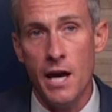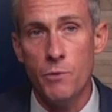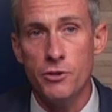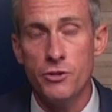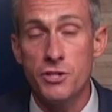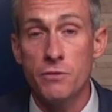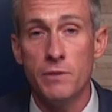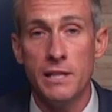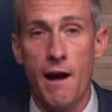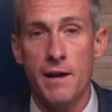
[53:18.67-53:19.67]
and whether it's
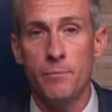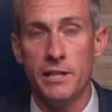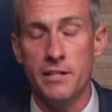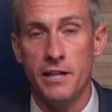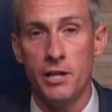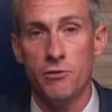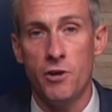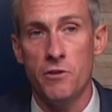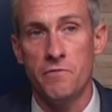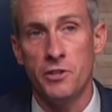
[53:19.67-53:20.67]
a reliable indicator
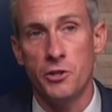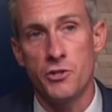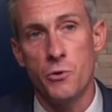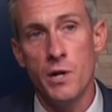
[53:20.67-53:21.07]
of heart failure.